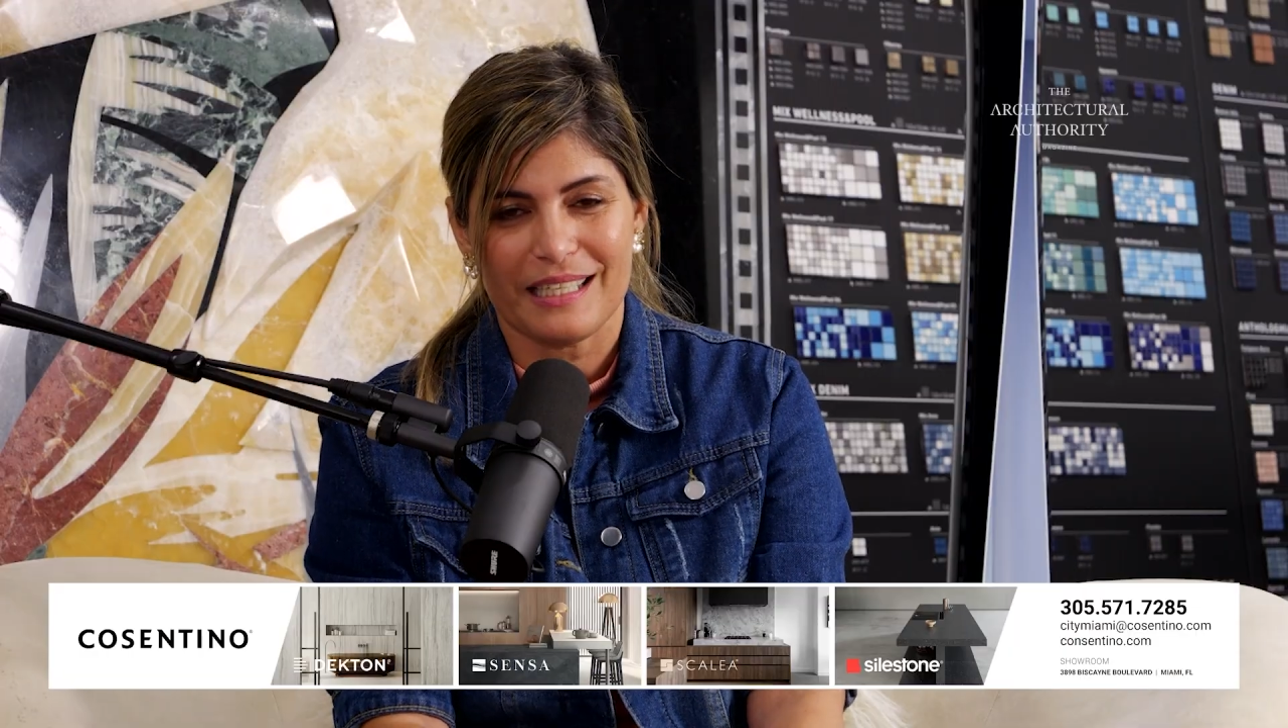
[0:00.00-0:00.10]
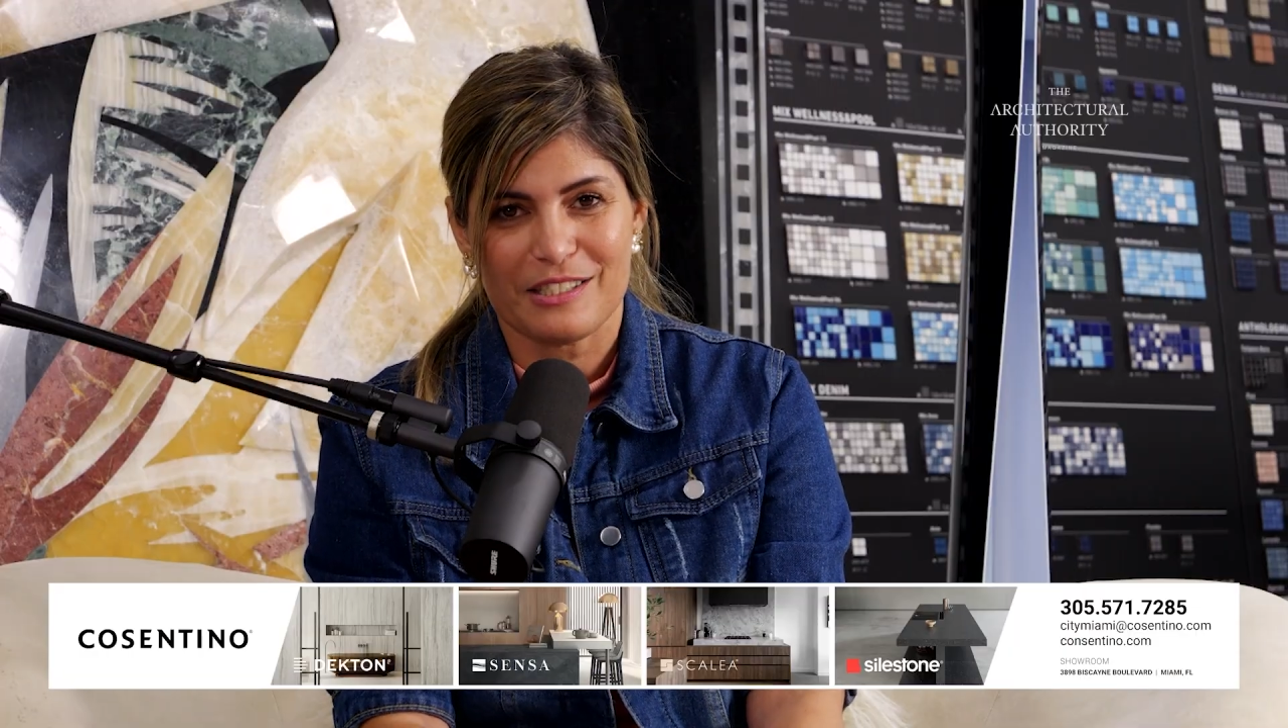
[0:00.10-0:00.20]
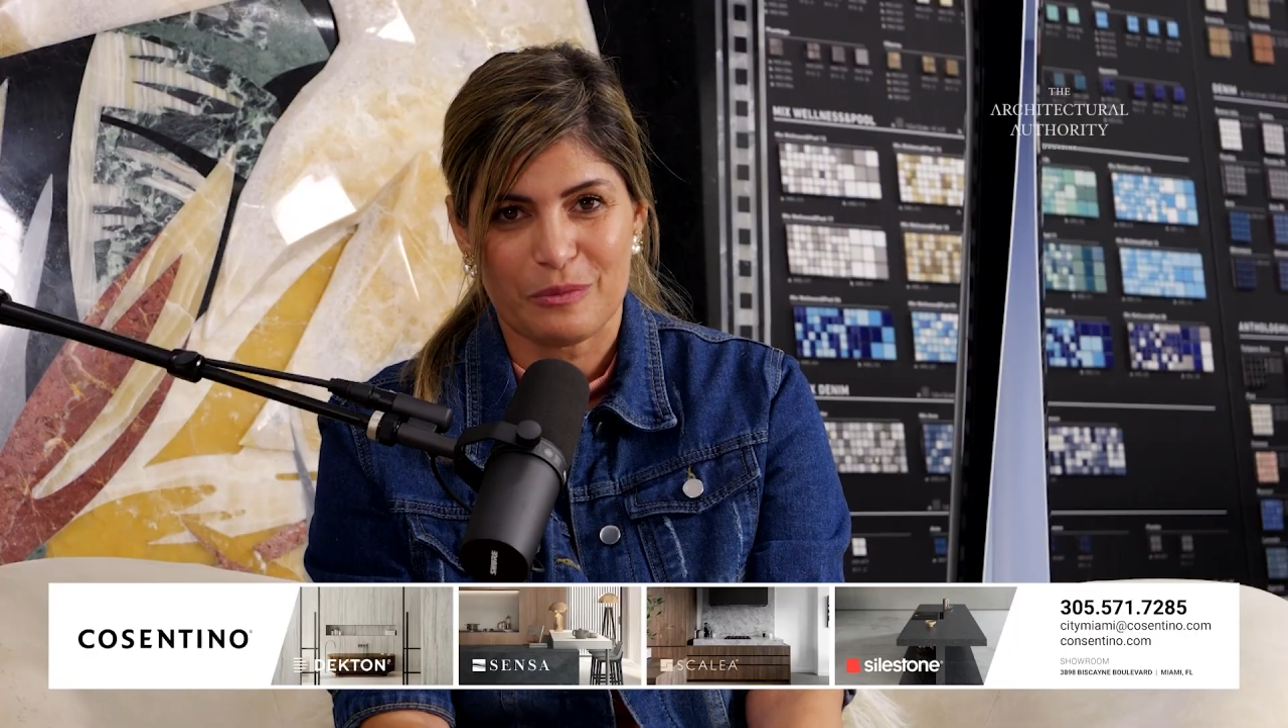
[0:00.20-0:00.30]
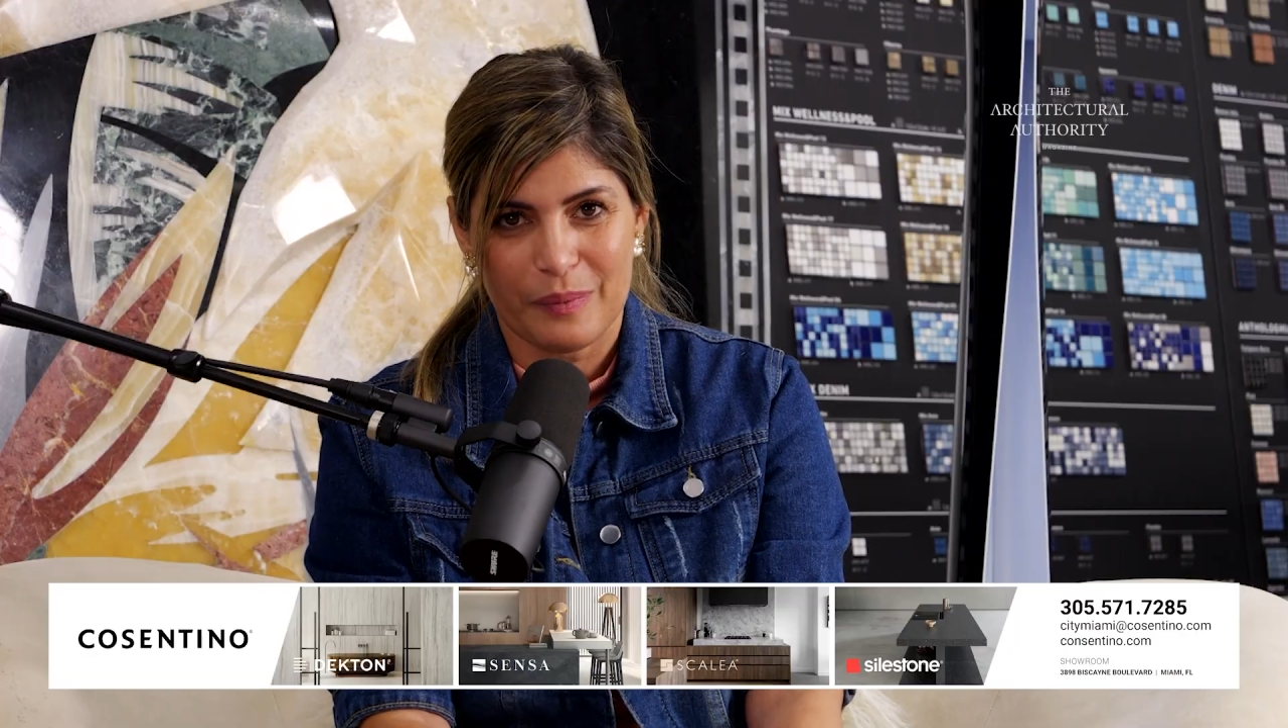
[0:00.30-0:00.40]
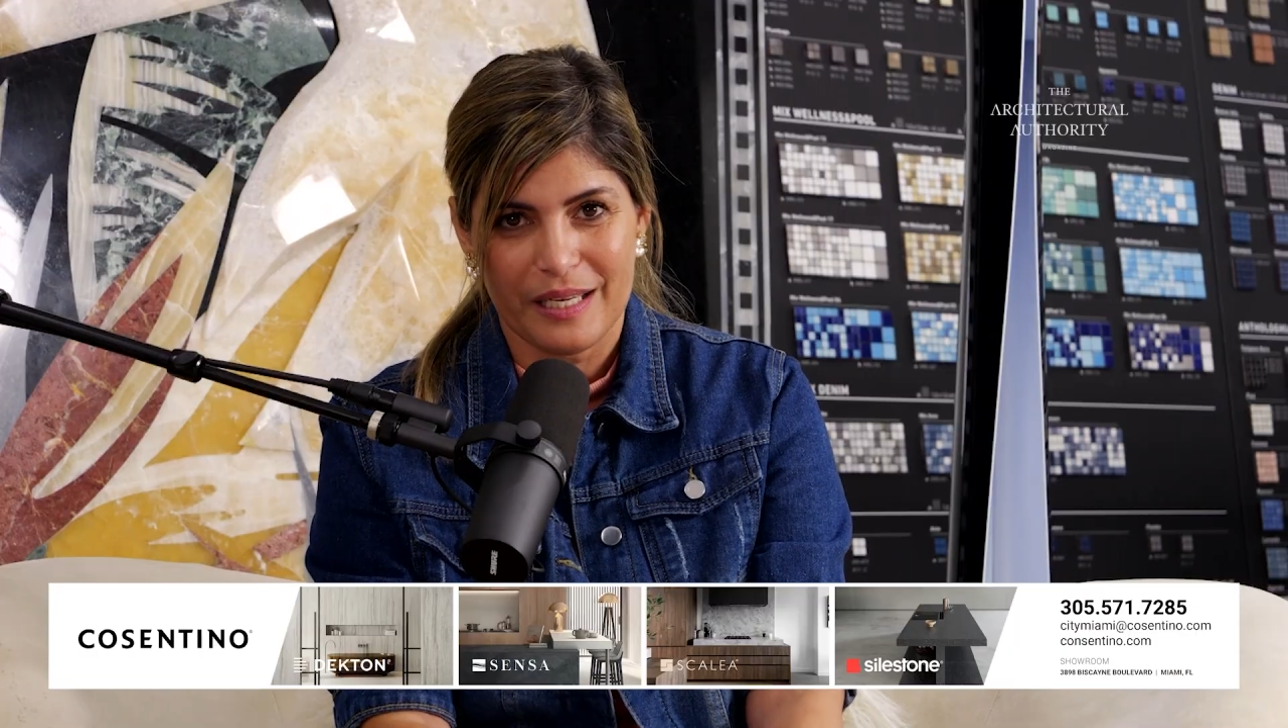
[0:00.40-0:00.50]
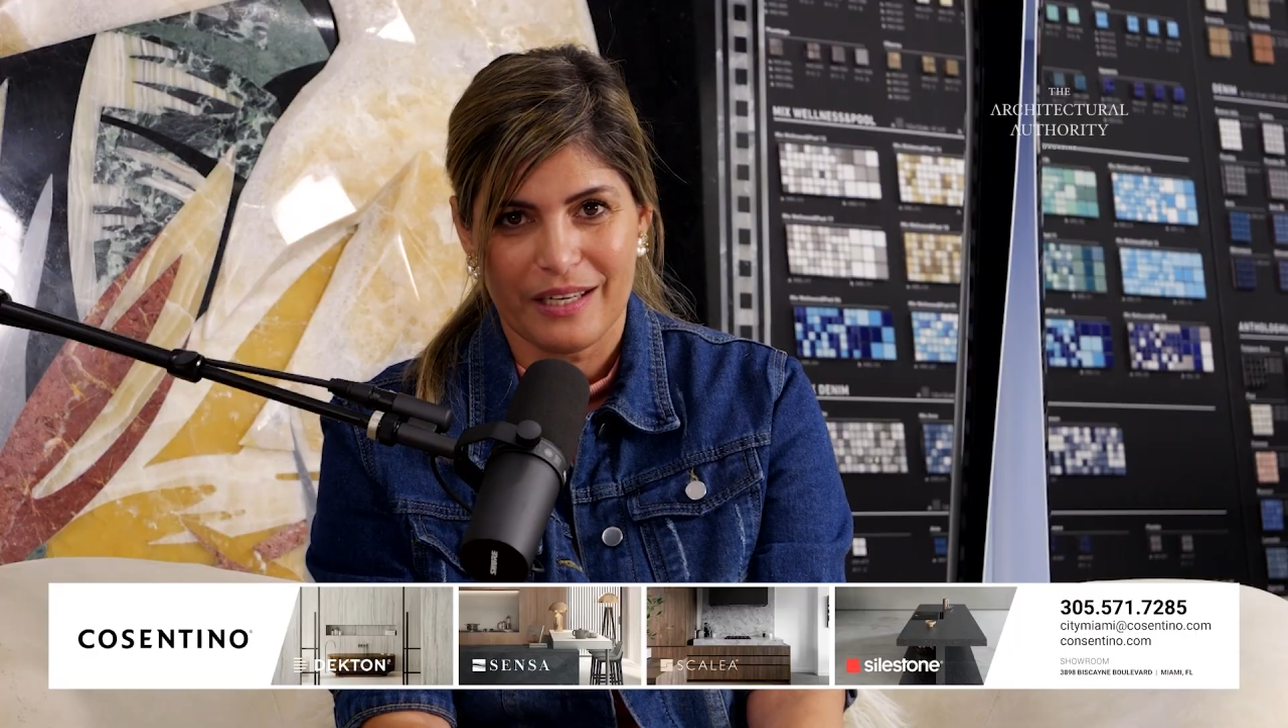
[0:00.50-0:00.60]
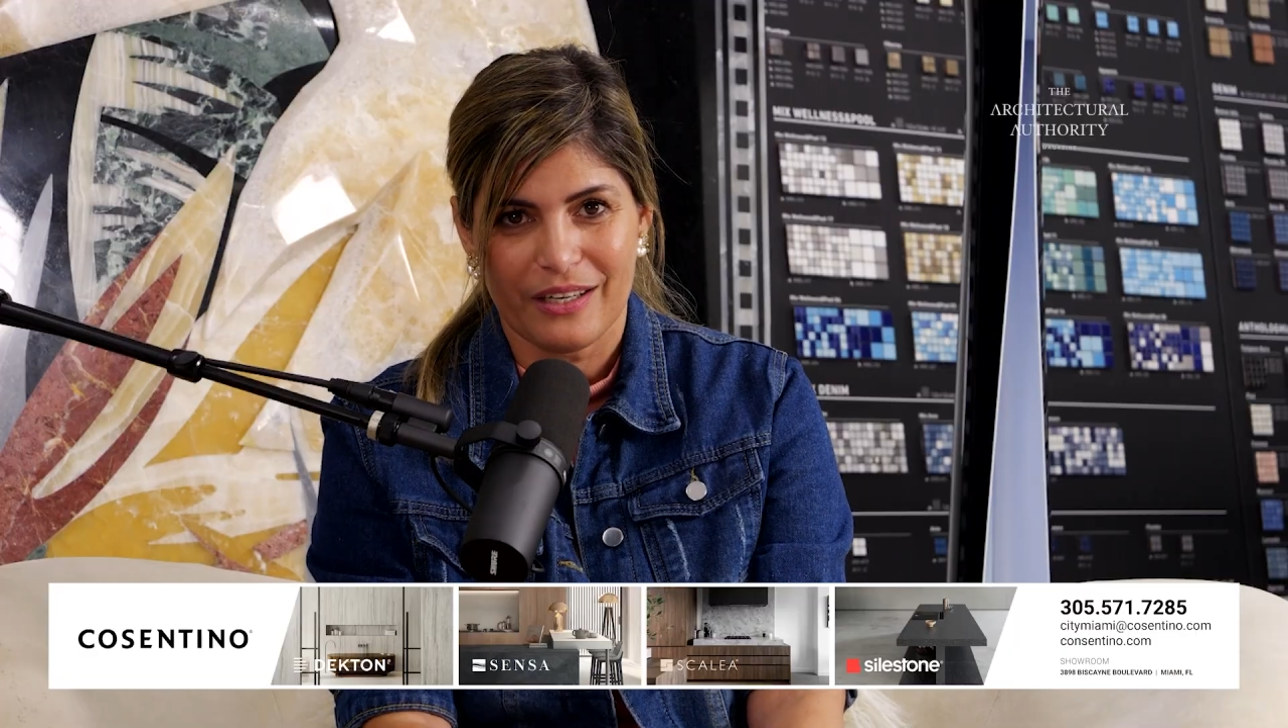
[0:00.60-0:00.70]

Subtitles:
speaker